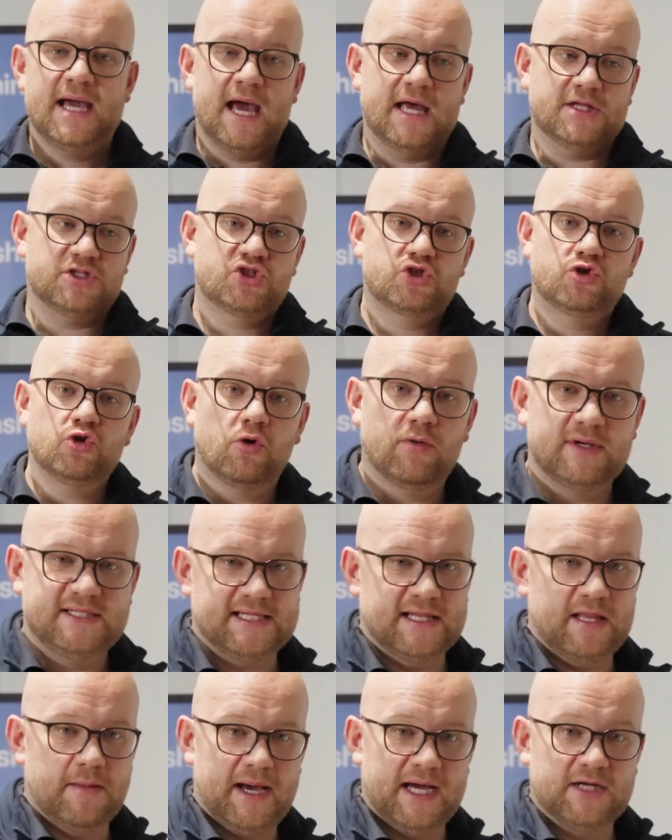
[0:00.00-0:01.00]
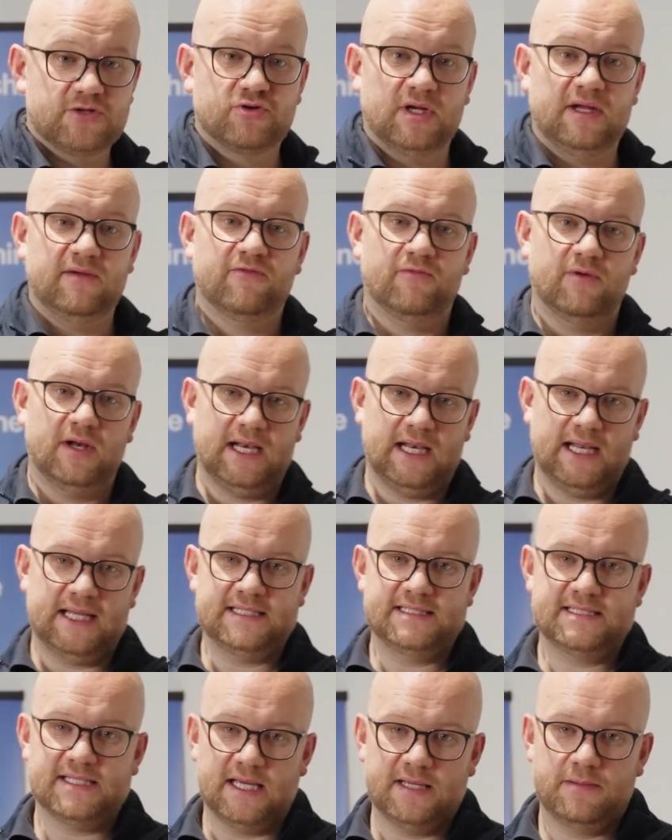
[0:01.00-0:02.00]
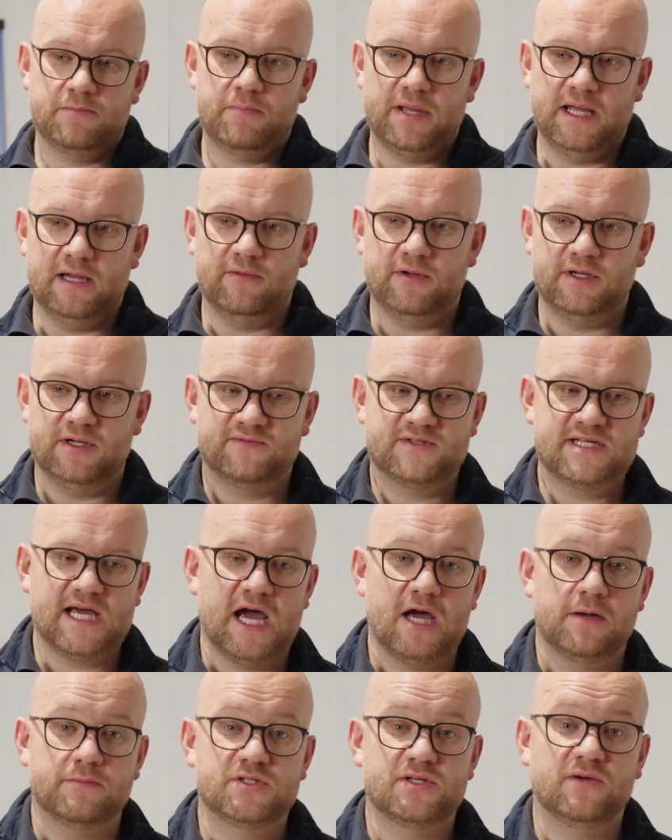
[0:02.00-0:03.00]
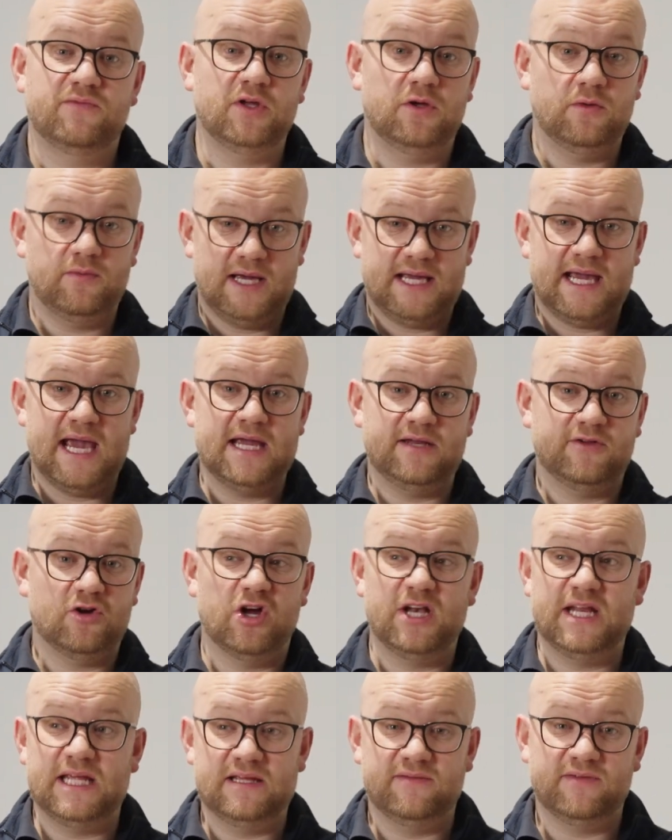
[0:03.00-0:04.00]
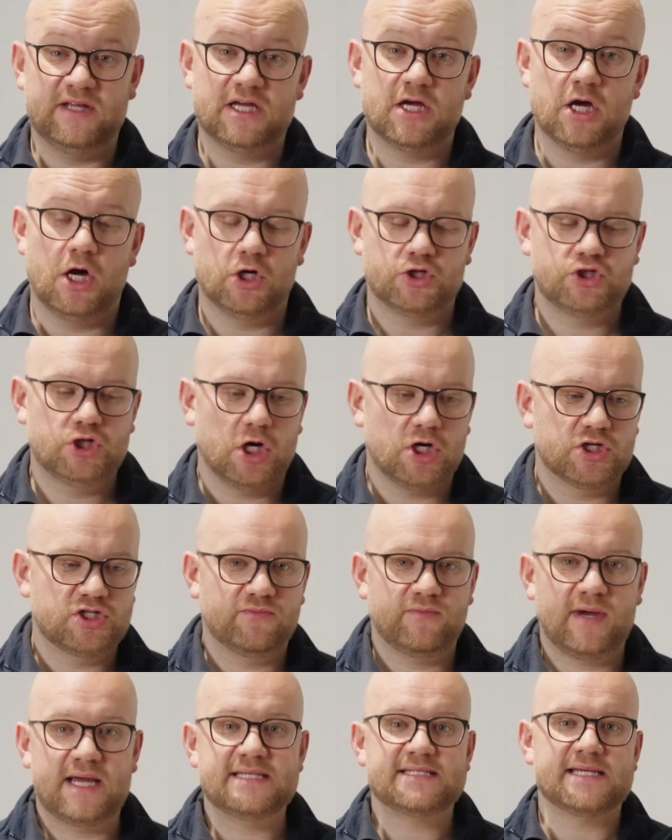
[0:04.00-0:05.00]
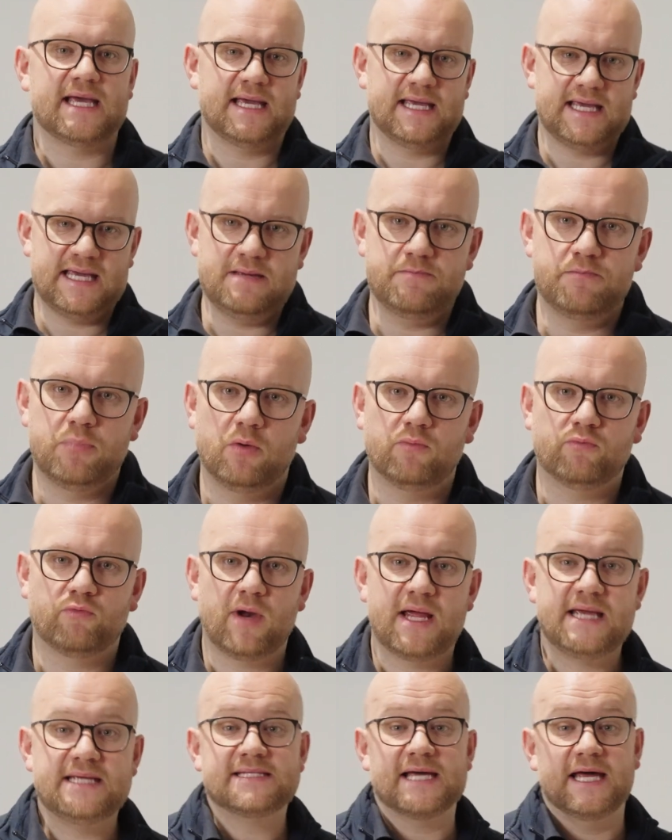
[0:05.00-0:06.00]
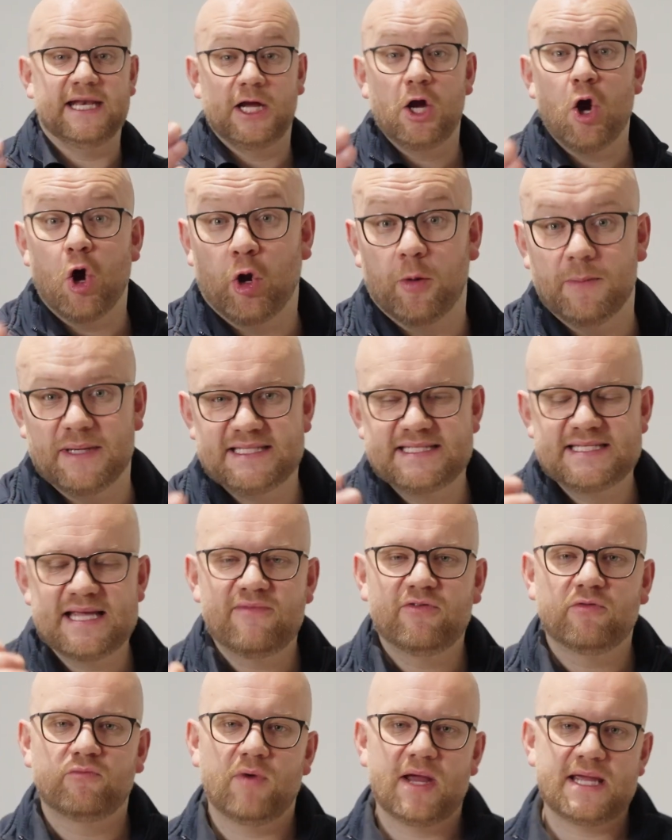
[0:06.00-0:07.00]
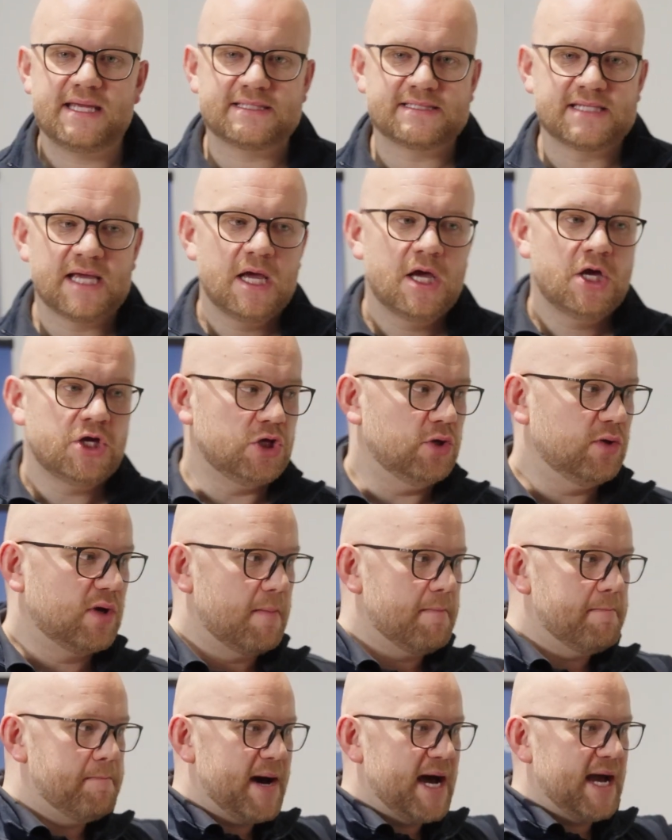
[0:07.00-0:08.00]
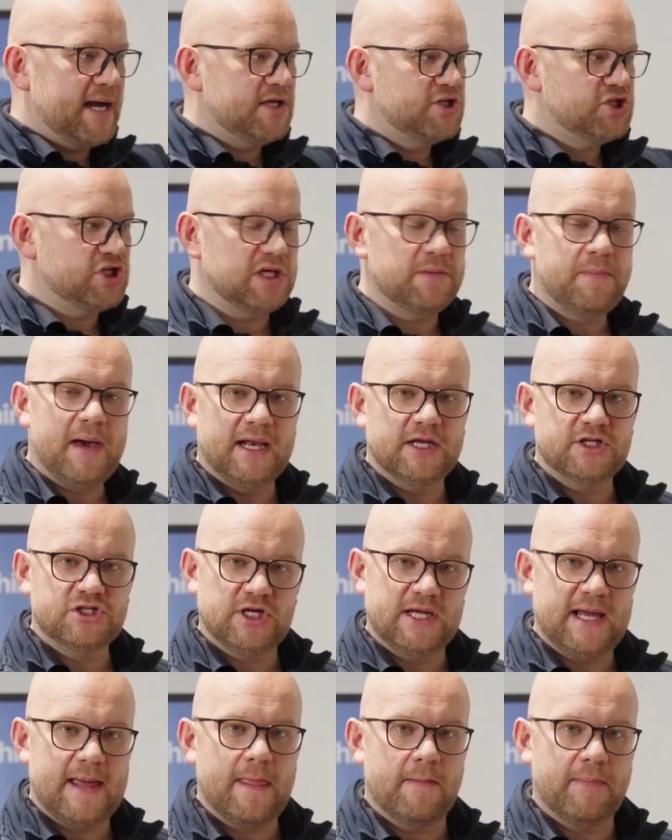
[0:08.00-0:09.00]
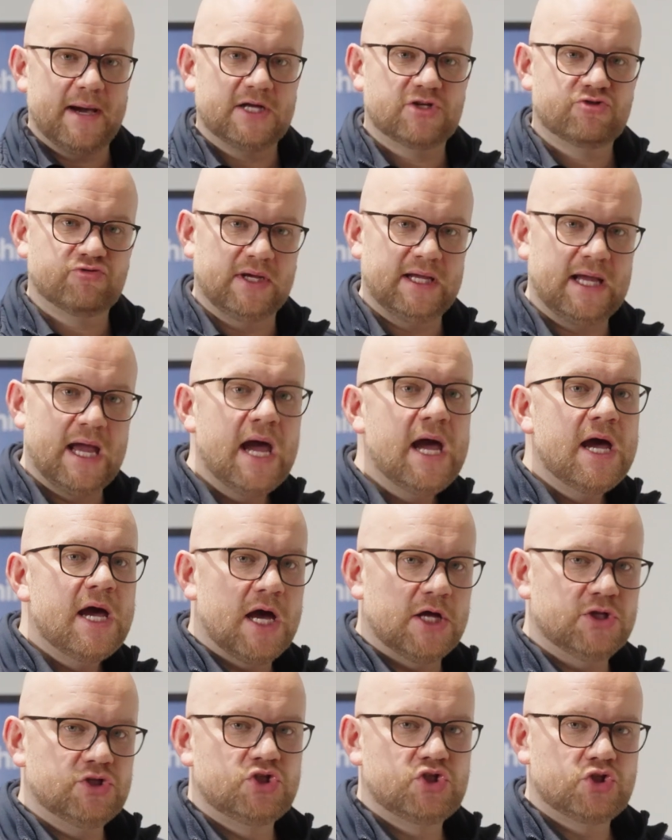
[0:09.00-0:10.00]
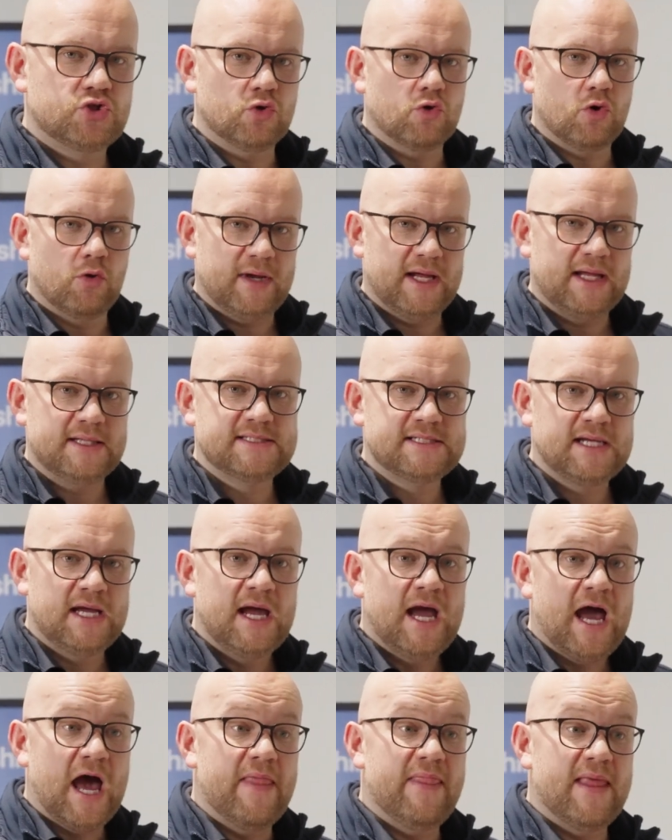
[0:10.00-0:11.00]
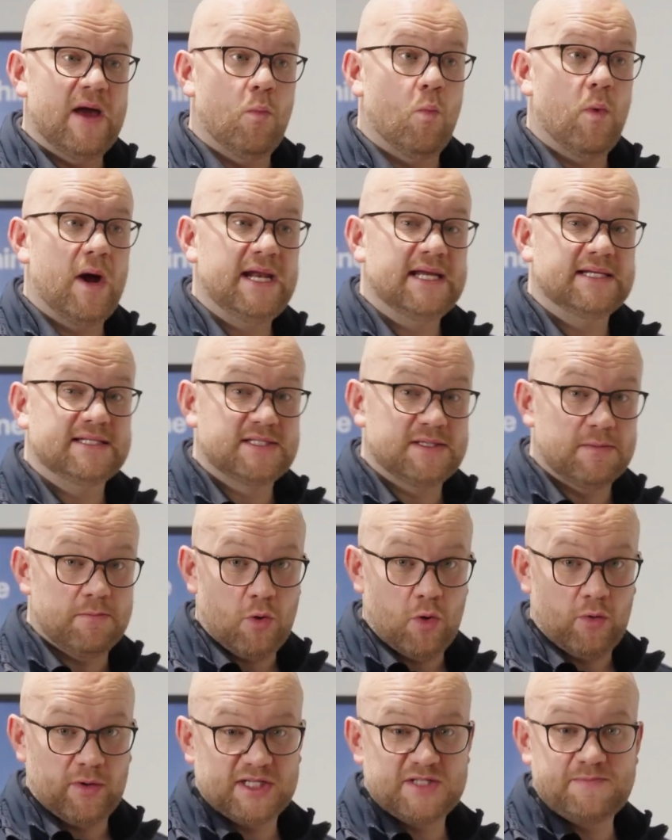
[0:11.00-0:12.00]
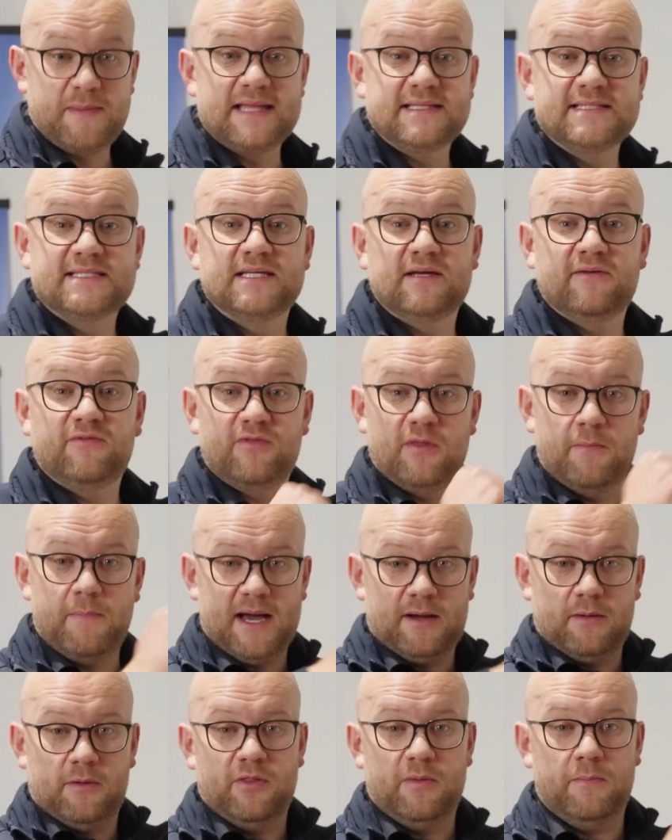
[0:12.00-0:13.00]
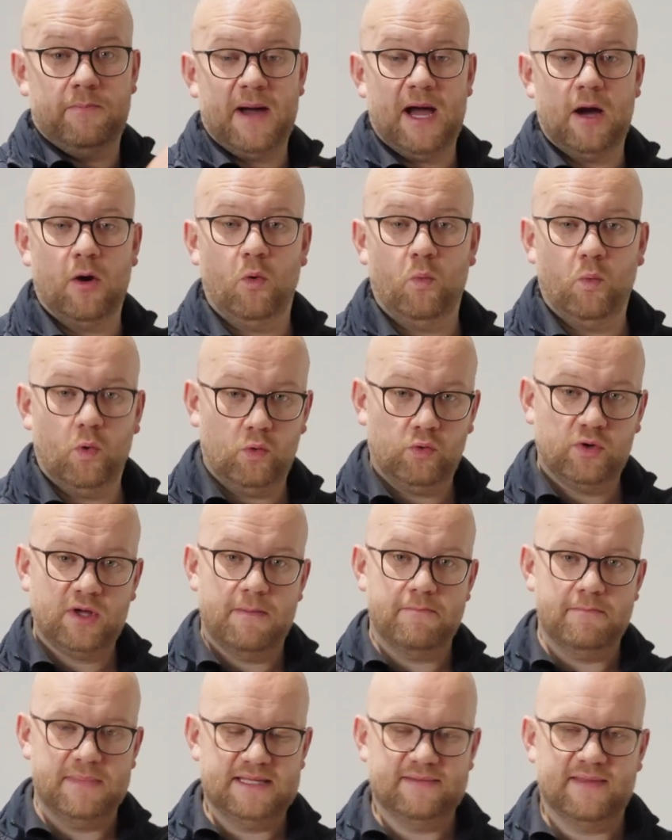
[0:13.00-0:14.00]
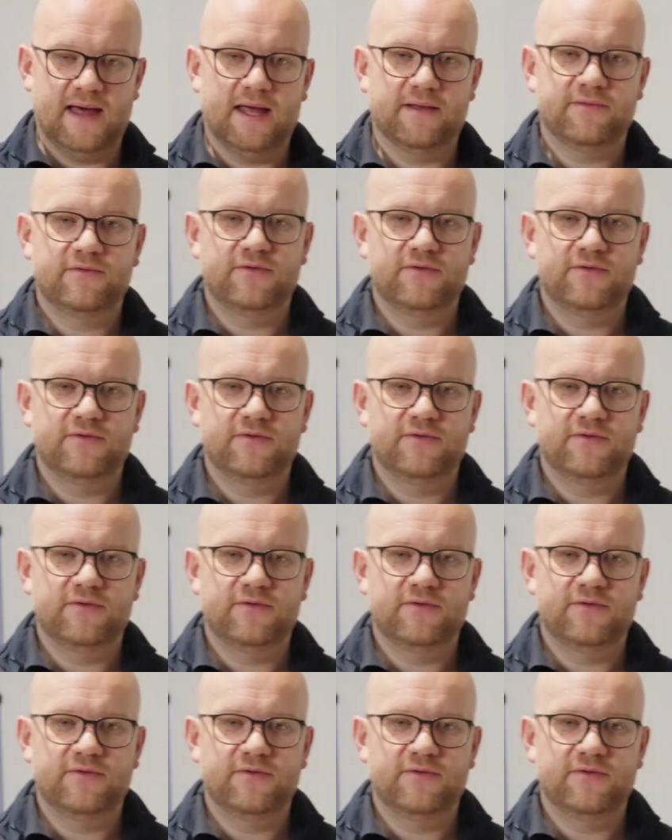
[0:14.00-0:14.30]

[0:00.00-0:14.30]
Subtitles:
store it in the battery for a later period of time. So if you, again, you've got EV car charging rates, a heat pump rate, an economy 7 rate, you can buy cheap energy in the battery and store it. And then when it's more expensive, the Powerwall can meet that